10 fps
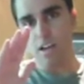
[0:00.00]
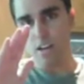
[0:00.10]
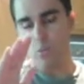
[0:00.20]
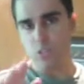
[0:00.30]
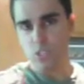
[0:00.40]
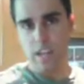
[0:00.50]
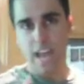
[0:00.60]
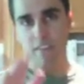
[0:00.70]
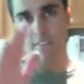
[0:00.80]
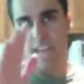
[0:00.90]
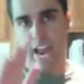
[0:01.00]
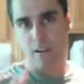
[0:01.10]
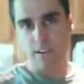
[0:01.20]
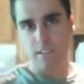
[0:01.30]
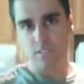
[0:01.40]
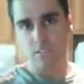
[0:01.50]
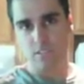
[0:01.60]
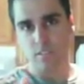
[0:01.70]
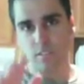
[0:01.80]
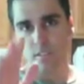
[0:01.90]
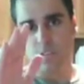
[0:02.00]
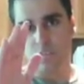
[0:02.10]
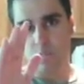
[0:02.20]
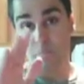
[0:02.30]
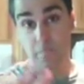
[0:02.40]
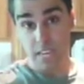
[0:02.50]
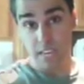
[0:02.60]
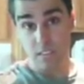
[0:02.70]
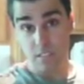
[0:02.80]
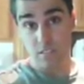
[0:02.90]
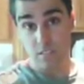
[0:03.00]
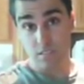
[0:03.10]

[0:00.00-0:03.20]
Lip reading: I don't want you to have carrots, peas,